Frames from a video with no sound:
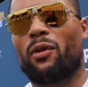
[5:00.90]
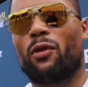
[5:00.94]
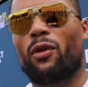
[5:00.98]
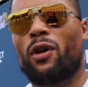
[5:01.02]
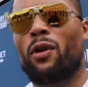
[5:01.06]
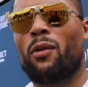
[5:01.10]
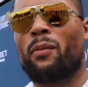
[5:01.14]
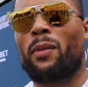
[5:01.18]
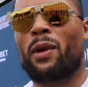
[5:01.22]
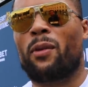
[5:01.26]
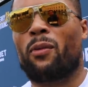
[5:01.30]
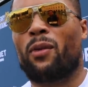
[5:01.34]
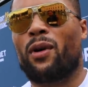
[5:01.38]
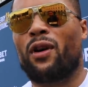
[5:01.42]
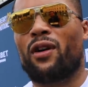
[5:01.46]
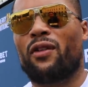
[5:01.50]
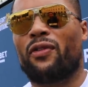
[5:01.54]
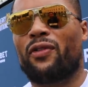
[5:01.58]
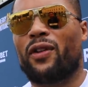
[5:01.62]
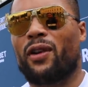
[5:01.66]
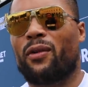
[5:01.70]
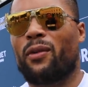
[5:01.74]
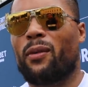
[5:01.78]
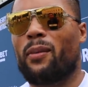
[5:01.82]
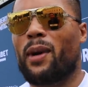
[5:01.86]
We wouldn't be
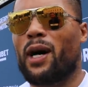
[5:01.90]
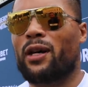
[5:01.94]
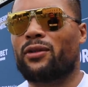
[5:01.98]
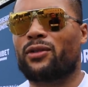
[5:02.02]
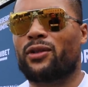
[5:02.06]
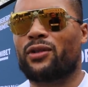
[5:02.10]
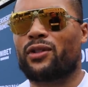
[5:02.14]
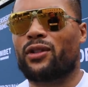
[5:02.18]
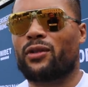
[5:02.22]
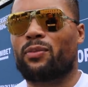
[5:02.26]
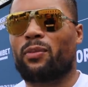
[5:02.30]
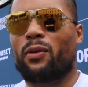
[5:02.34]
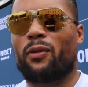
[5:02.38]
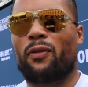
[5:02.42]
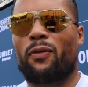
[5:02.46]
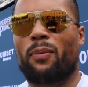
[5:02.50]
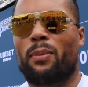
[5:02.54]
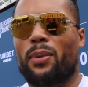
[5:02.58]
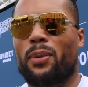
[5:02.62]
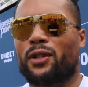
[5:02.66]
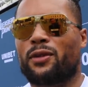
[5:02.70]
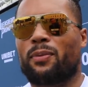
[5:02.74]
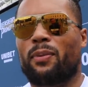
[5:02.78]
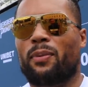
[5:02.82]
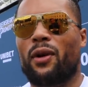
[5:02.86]
worth it. We might as well just
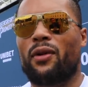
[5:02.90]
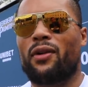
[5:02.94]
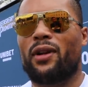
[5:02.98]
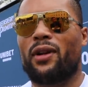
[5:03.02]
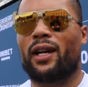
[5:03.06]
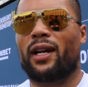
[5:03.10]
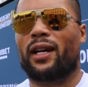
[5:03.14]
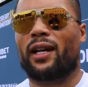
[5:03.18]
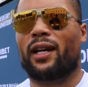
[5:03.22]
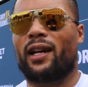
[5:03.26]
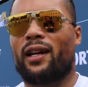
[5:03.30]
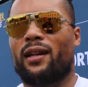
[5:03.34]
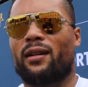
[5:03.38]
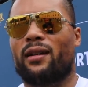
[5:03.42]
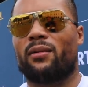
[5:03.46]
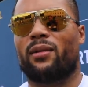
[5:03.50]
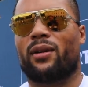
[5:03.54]
postpone it again